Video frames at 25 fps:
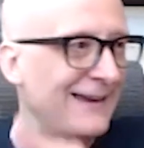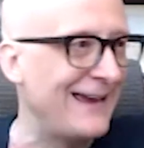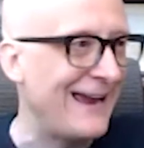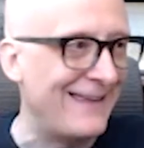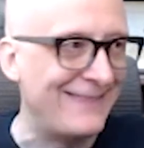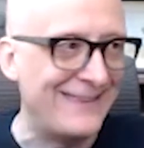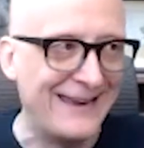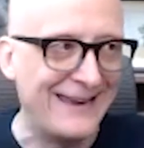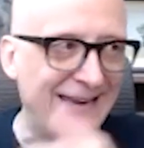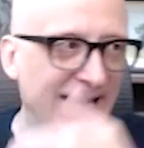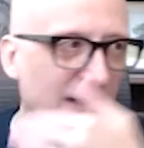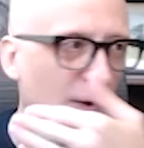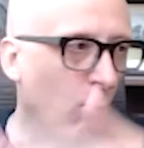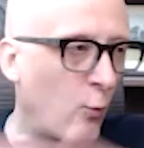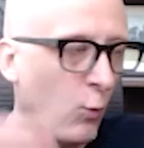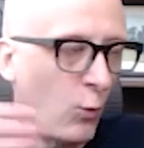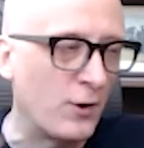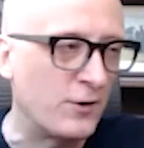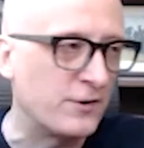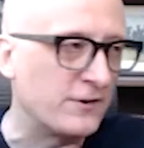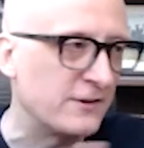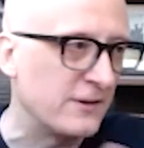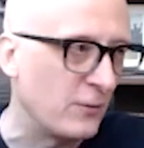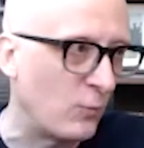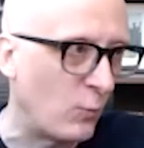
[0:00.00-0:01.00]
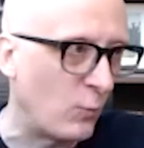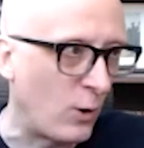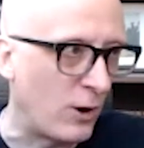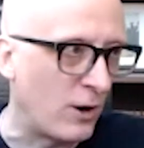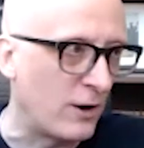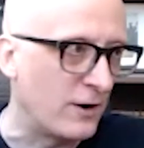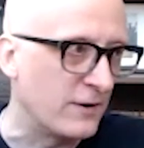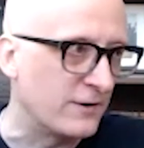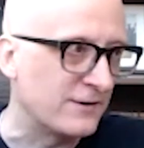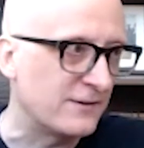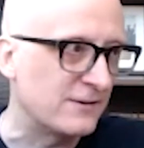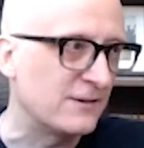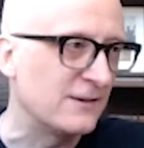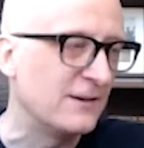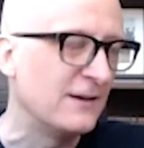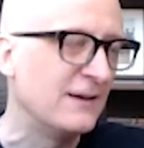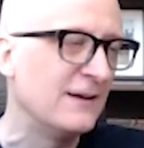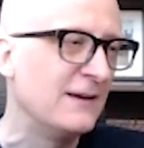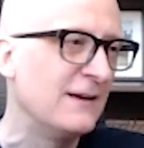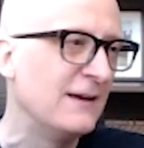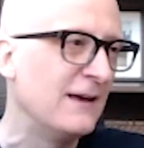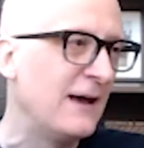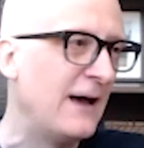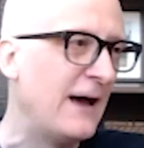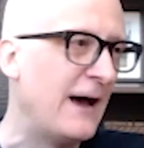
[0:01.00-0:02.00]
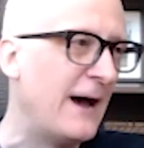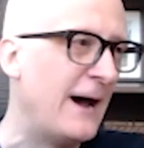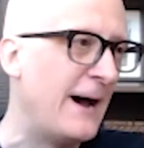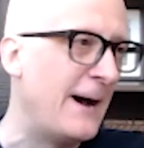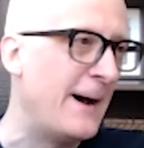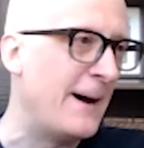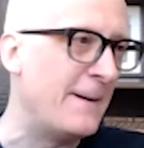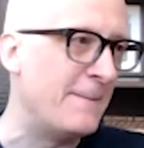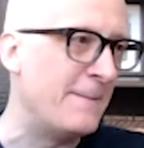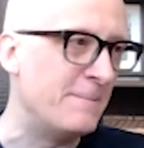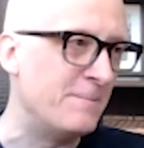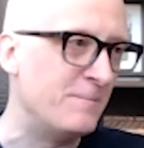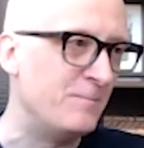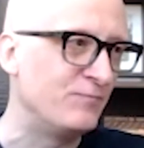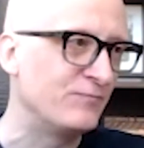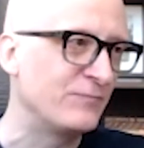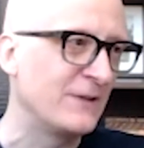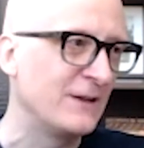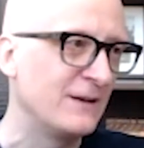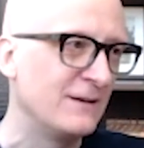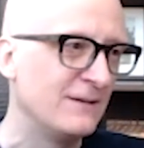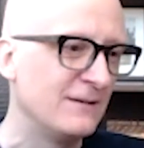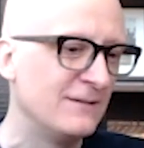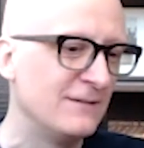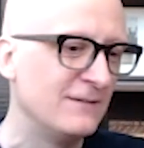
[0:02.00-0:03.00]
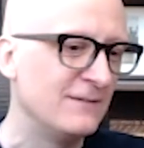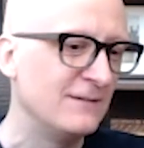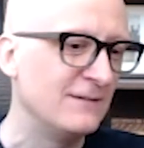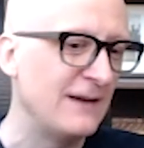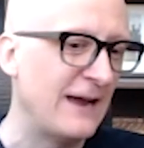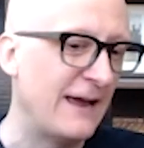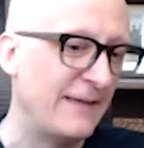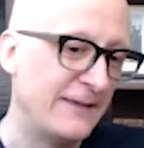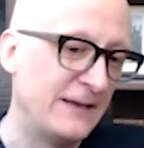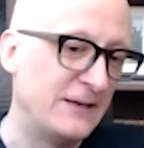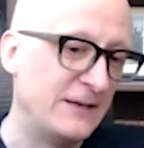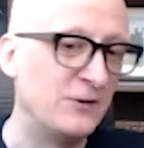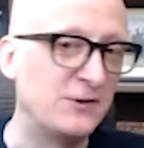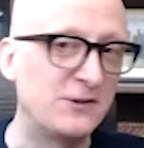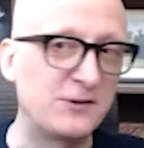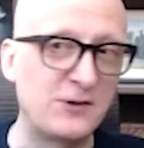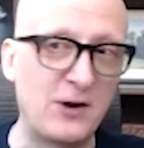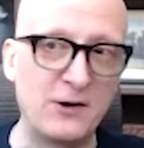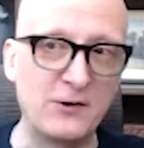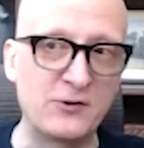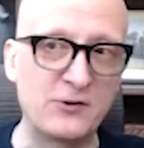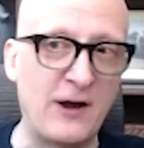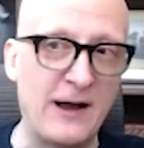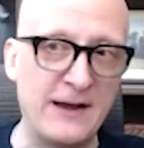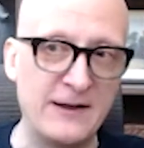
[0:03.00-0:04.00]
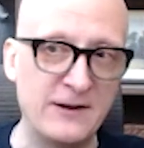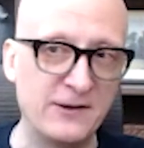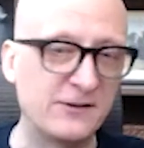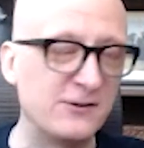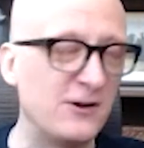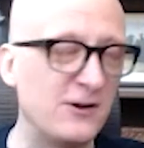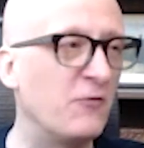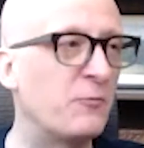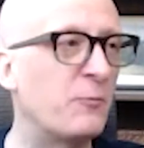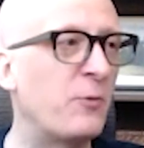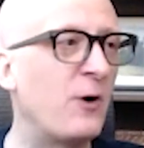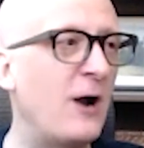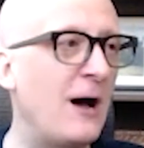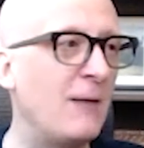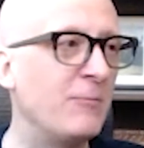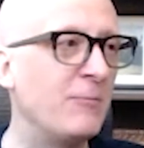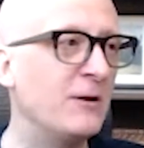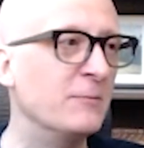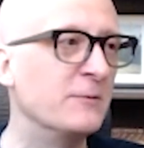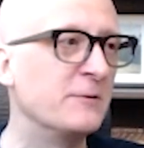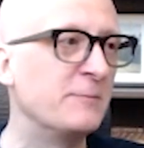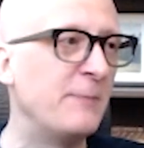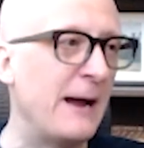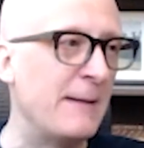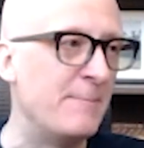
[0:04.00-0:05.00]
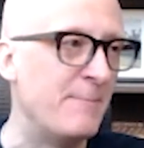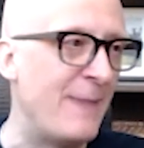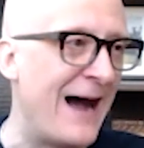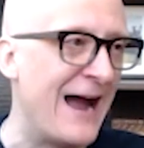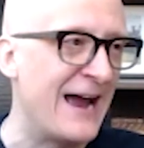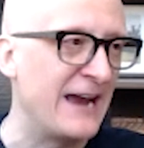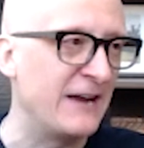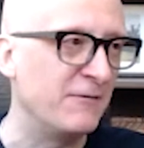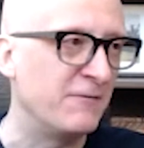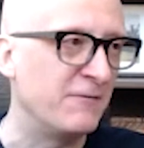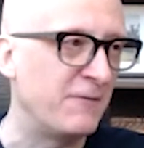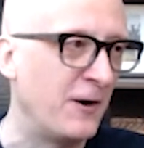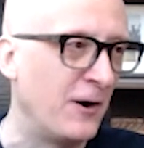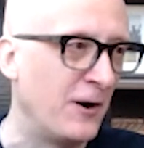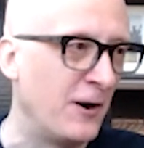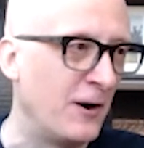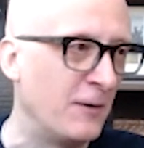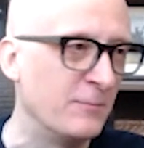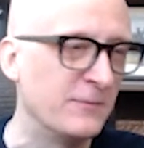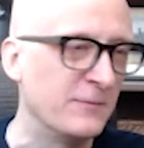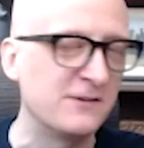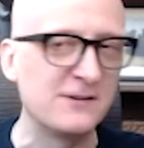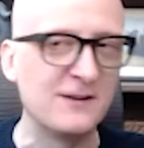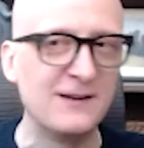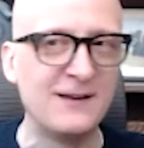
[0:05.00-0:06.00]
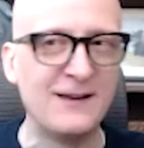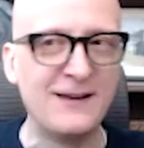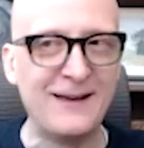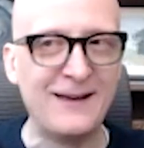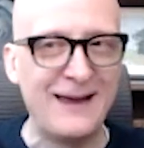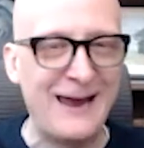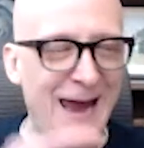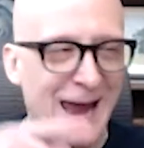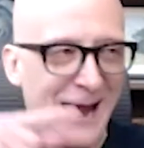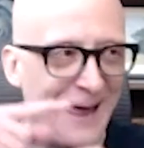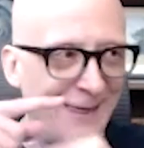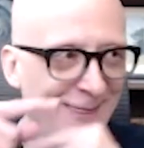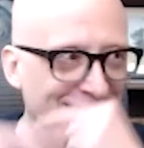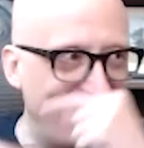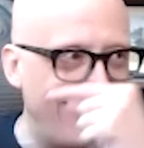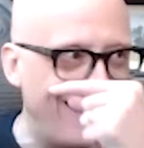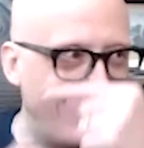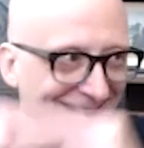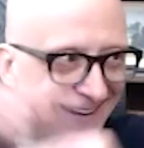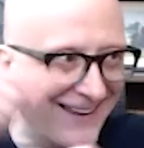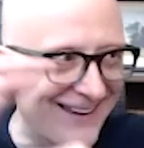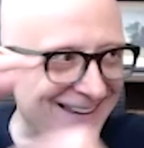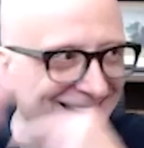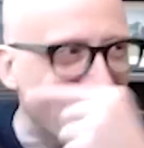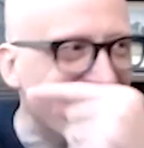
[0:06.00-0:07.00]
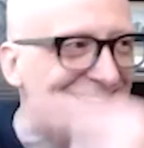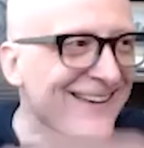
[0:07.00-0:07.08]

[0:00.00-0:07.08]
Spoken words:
and they get worse and worse. And then you start trying to solve problems by buying firms. And then,